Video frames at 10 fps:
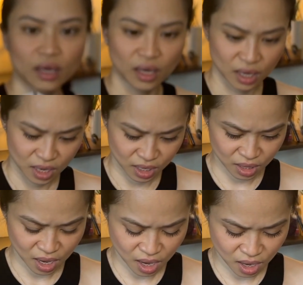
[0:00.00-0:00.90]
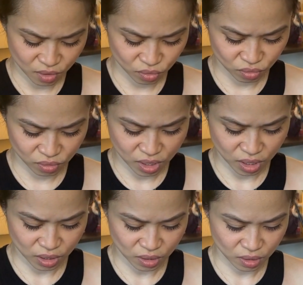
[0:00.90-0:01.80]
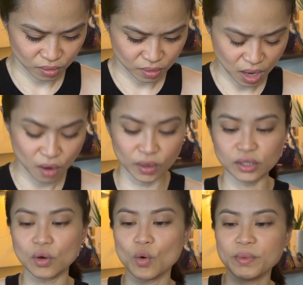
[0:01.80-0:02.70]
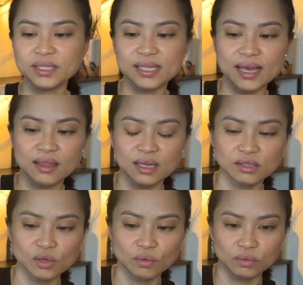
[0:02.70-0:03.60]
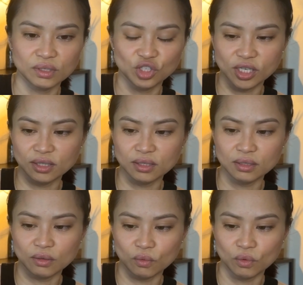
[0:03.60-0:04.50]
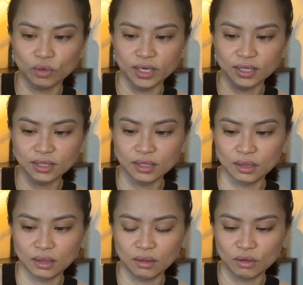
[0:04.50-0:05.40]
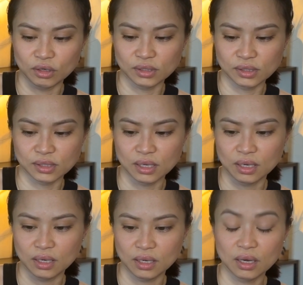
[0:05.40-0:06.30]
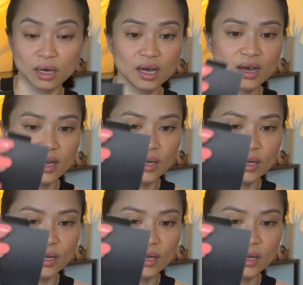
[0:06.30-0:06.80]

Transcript: And how do they... Oh, it opens like this. So the Gentle Oil looks, it